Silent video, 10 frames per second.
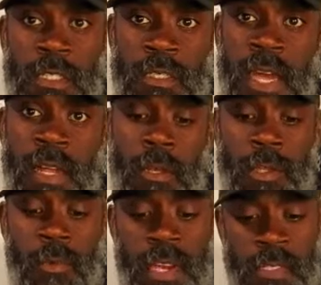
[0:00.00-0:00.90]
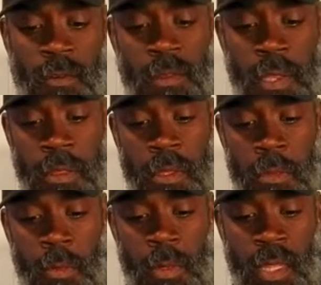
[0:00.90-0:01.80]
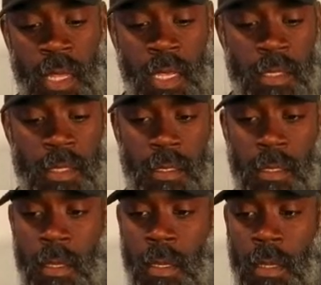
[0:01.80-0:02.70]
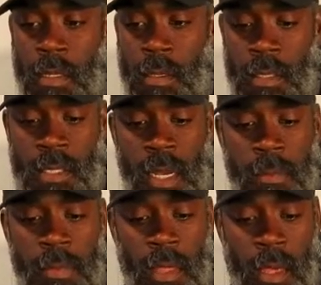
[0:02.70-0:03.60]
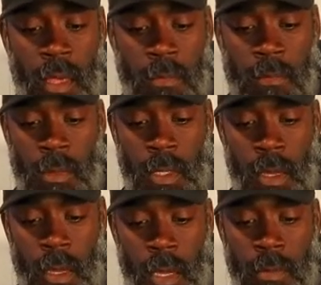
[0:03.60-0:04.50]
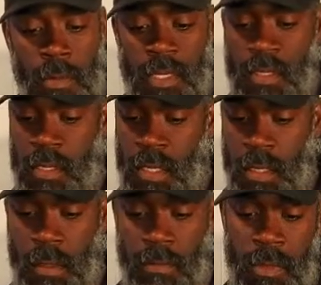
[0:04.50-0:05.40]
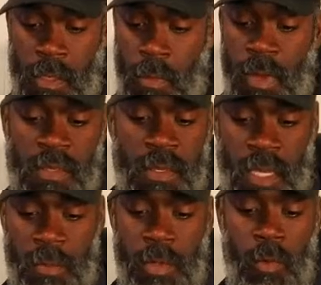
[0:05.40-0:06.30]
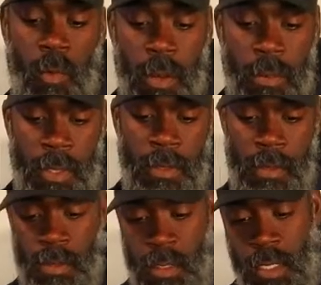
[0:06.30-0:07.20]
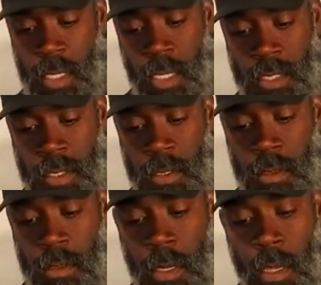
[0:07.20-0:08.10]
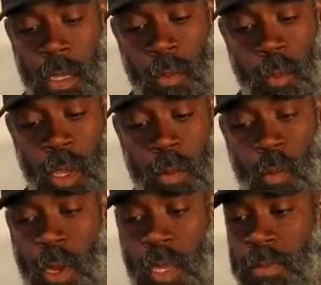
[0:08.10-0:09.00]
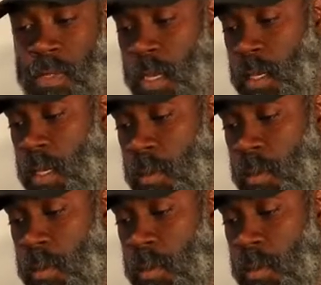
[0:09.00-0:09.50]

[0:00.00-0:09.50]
not authorized over there at the moment. They stopped that. A sling, so basically keep your weapon slung against you, rim wipes, and knee